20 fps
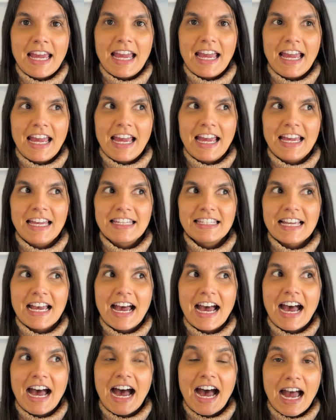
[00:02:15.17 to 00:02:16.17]
and
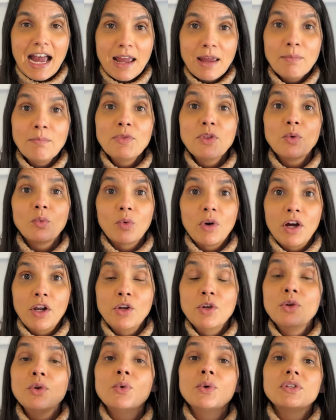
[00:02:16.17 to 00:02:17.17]
I'm the one
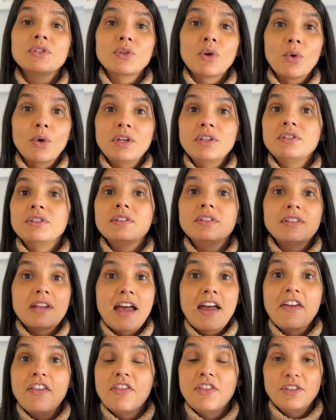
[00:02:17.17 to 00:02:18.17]
who is going to
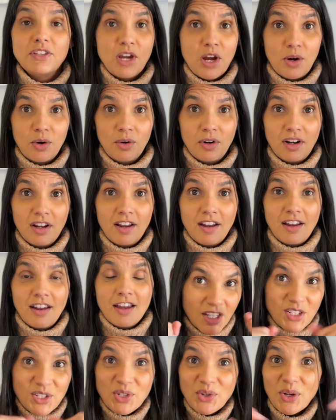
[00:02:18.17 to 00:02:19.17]
set the tone.
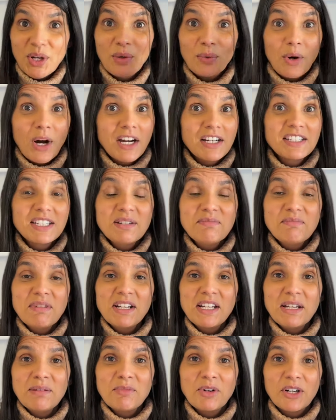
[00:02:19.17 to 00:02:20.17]
So I walked in
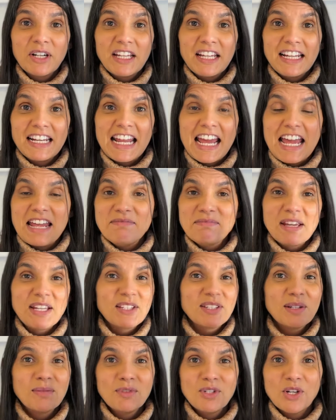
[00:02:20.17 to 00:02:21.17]
Monday morning and made
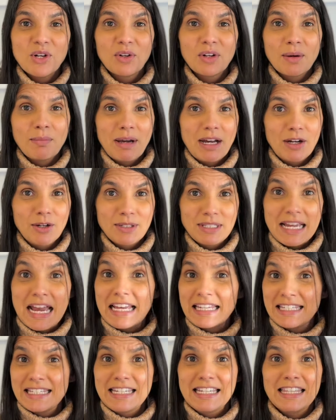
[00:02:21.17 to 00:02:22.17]
some joke about
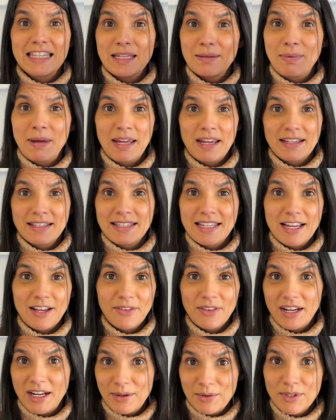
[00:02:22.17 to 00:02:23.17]
testing the pants out
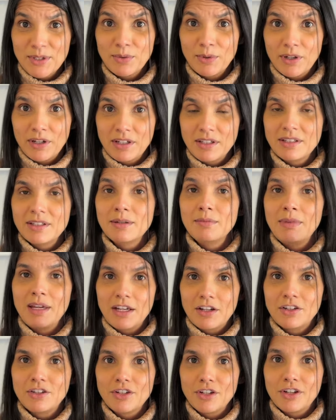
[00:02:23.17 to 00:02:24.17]
that I was wearing to
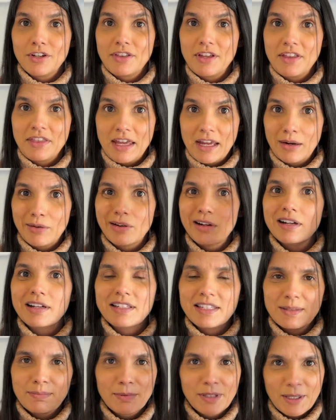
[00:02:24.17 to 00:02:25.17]
make sure that they were
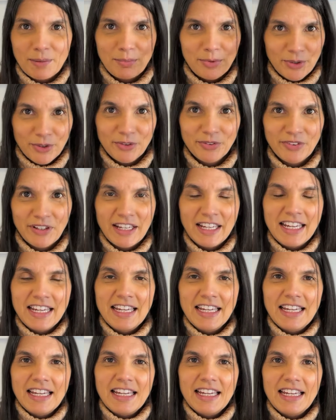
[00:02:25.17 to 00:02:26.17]
split proof.
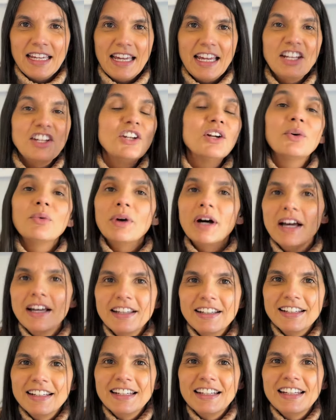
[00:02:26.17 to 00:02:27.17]
And you know what?